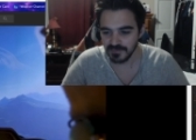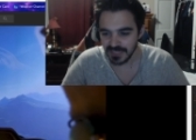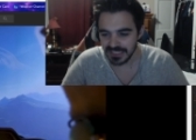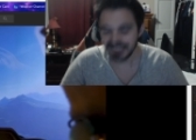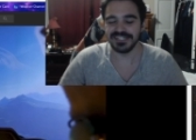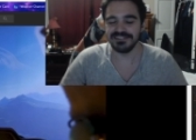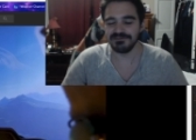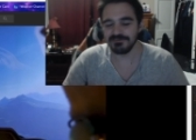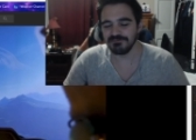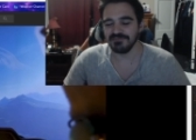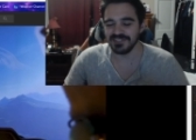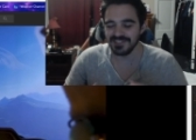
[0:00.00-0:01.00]

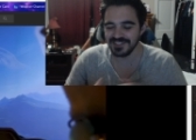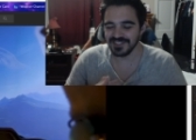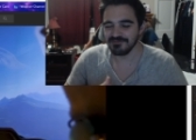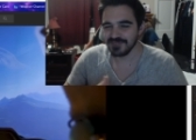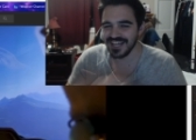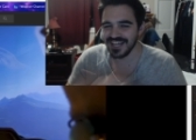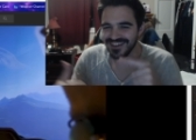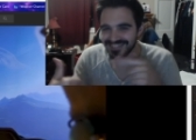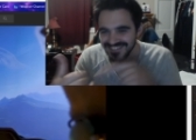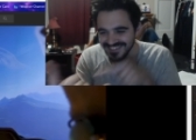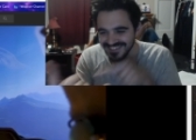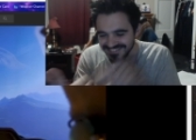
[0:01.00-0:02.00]
but you know, Santa,
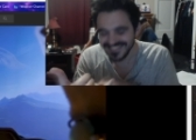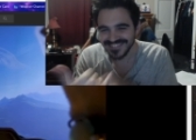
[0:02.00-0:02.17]
you know,